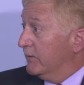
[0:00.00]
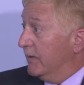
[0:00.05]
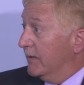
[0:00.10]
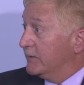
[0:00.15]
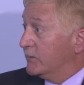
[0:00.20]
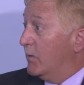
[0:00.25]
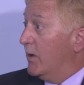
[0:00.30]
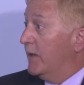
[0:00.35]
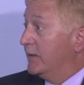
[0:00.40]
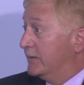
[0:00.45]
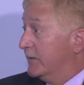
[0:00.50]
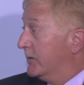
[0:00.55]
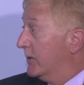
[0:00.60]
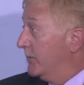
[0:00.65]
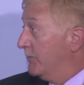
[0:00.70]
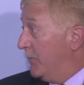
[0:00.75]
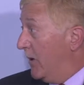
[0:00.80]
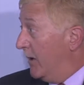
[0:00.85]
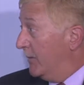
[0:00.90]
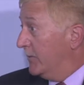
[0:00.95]
That's why it's in the
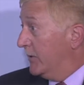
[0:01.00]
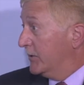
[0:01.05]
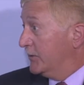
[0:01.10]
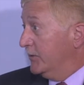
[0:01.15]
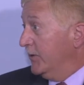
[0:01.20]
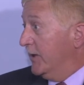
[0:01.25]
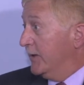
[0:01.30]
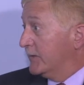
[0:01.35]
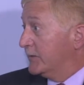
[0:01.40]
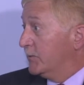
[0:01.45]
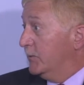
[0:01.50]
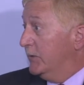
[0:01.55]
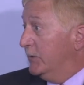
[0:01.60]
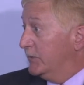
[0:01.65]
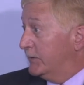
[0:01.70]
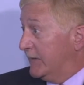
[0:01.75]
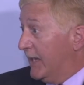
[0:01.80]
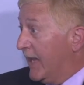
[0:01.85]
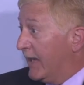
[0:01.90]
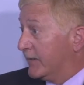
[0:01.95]
public trust. We use
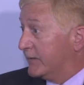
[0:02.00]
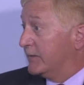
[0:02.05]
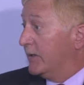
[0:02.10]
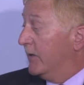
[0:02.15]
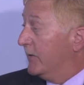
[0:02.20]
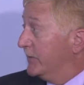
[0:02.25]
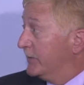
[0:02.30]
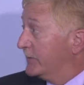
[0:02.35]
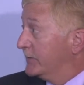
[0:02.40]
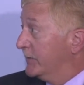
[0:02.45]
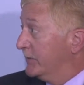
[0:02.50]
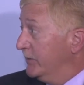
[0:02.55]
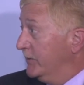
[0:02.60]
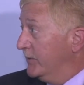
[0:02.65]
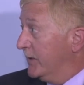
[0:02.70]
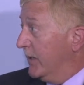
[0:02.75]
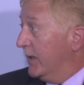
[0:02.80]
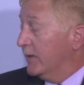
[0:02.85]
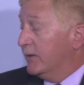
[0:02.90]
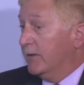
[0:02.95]
tax dollars to do
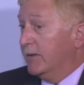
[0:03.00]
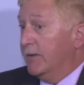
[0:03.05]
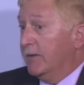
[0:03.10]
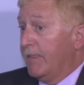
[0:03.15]
that,